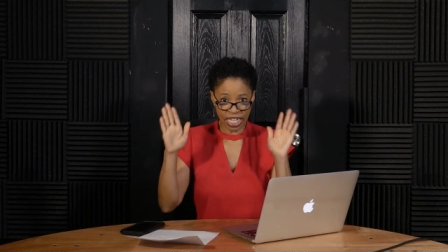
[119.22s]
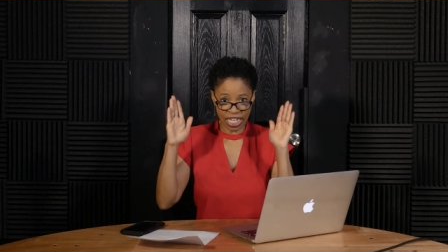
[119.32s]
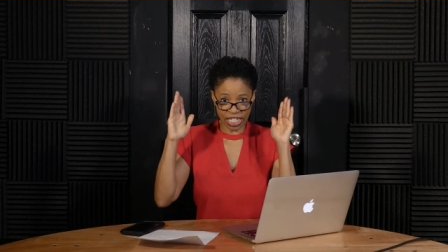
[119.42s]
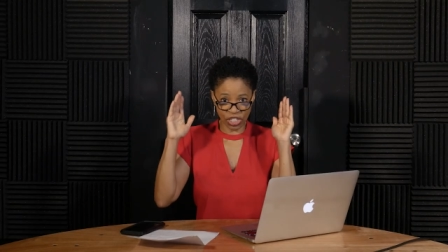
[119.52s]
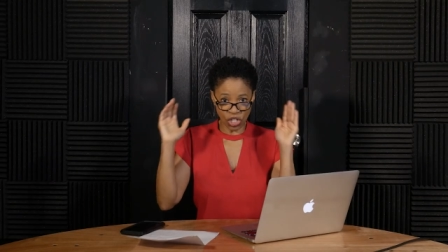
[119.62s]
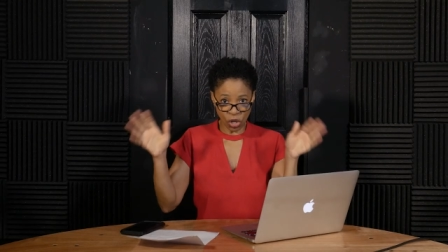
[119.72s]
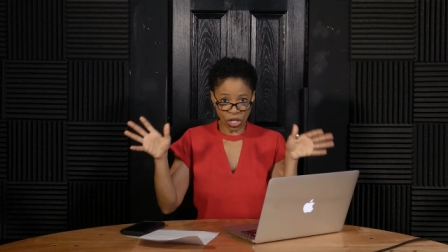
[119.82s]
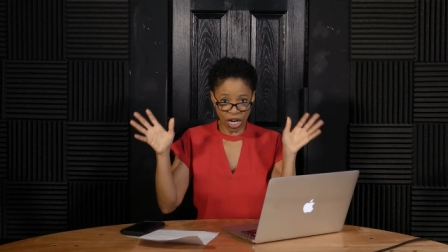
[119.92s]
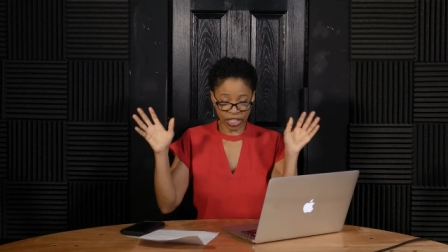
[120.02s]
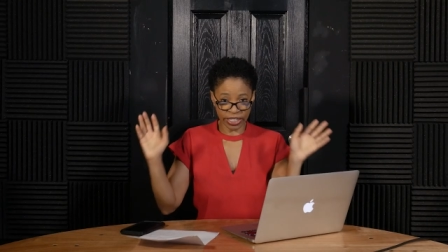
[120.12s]
is no
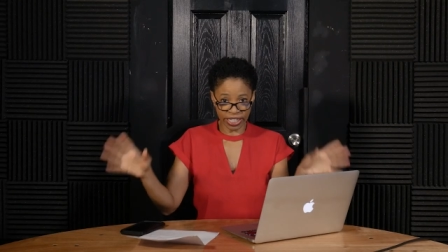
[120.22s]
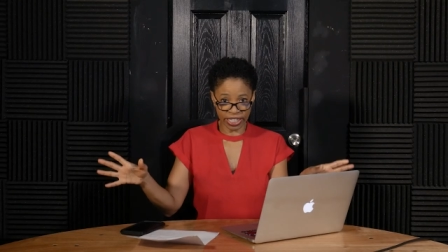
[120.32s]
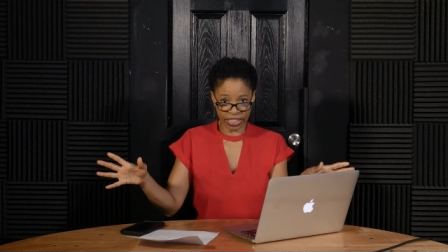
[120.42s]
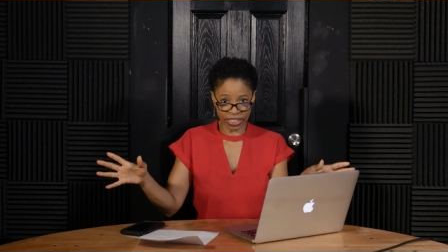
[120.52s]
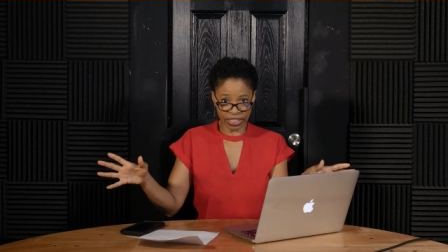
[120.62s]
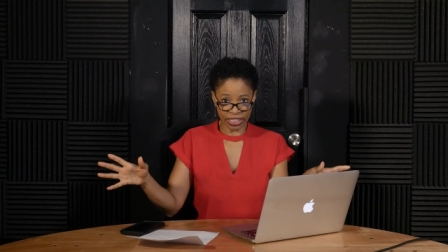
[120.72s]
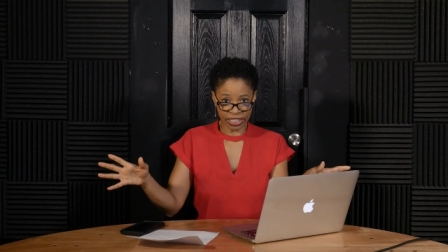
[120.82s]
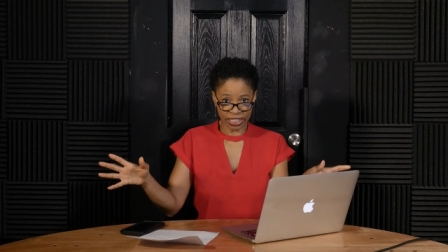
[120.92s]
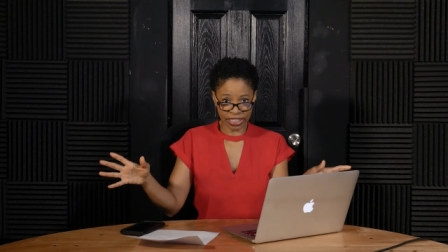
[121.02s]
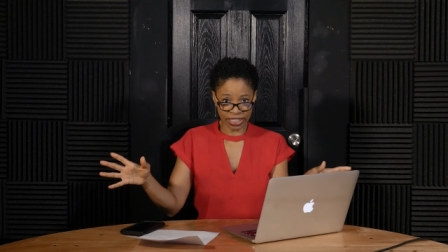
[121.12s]
longer here,
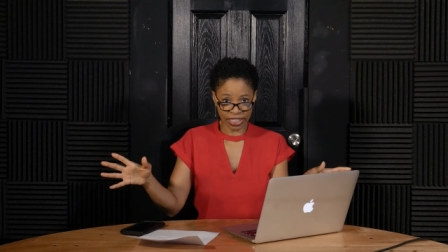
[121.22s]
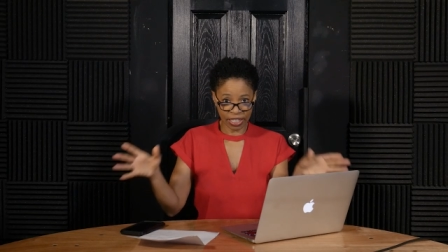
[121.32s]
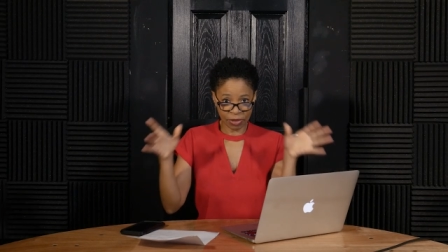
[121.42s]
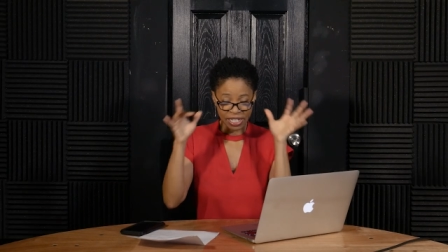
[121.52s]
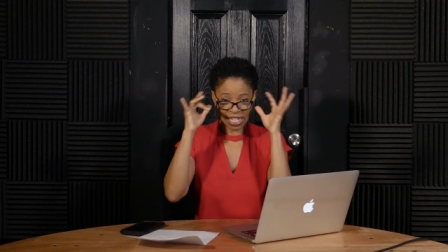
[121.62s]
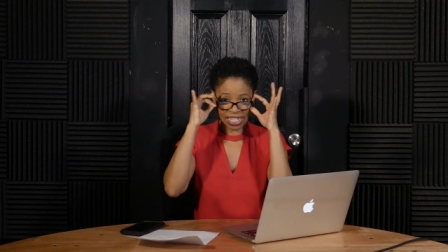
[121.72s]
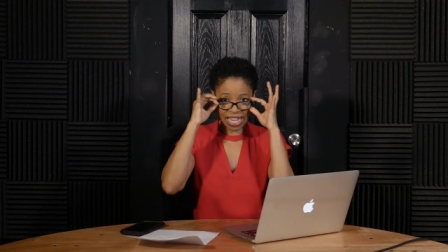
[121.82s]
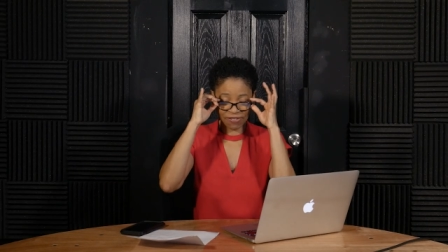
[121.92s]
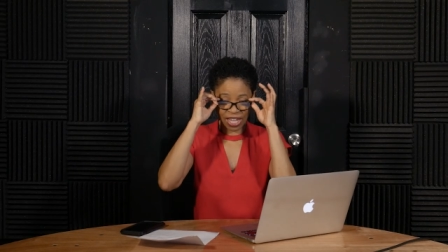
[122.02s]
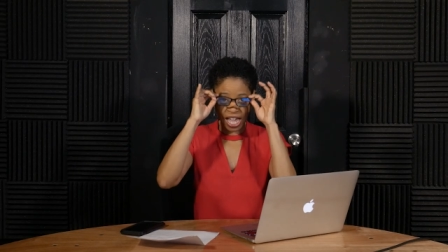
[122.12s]
because
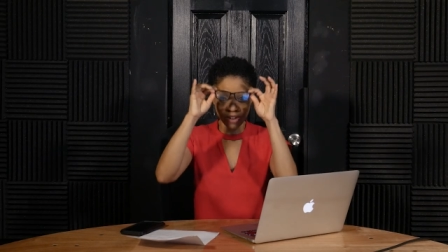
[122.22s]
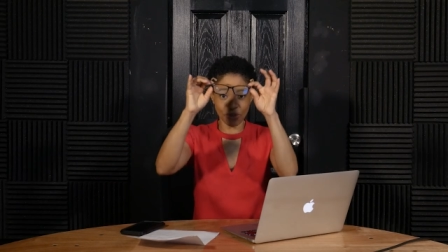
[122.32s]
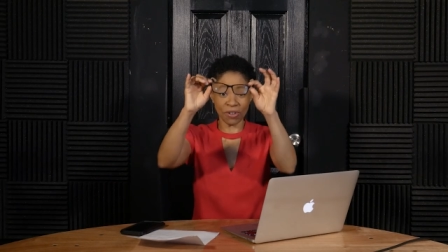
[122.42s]
I've got